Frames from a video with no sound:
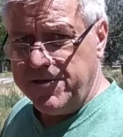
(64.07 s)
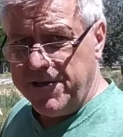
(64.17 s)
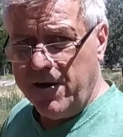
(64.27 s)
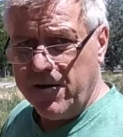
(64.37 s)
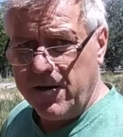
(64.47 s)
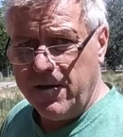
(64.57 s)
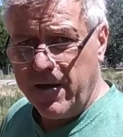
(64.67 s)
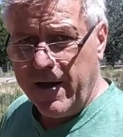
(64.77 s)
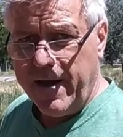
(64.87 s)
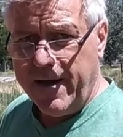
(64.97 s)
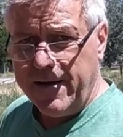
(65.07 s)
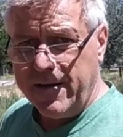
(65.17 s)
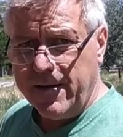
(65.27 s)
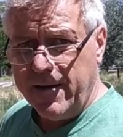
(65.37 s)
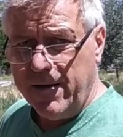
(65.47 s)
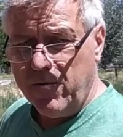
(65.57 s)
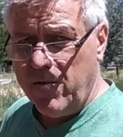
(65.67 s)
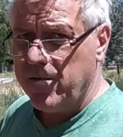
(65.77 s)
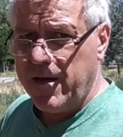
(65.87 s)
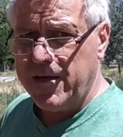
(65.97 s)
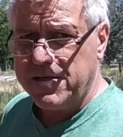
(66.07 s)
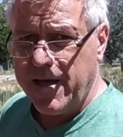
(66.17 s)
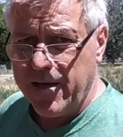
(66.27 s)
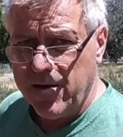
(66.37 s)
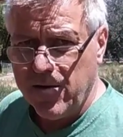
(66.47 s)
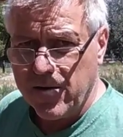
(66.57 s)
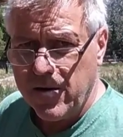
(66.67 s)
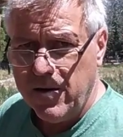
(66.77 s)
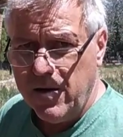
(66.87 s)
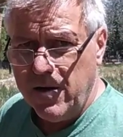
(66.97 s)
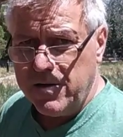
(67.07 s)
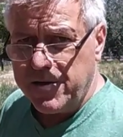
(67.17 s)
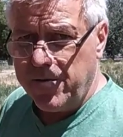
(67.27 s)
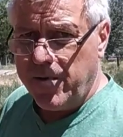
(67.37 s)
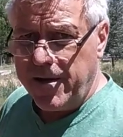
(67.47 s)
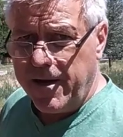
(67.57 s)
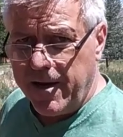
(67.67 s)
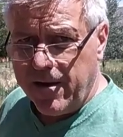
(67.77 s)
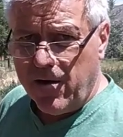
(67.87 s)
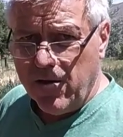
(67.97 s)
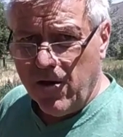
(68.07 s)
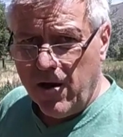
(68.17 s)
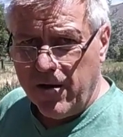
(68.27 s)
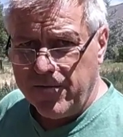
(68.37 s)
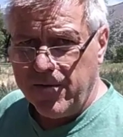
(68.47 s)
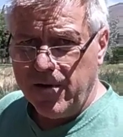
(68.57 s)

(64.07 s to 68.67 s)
junk and it won't last that long. So you want to get it all off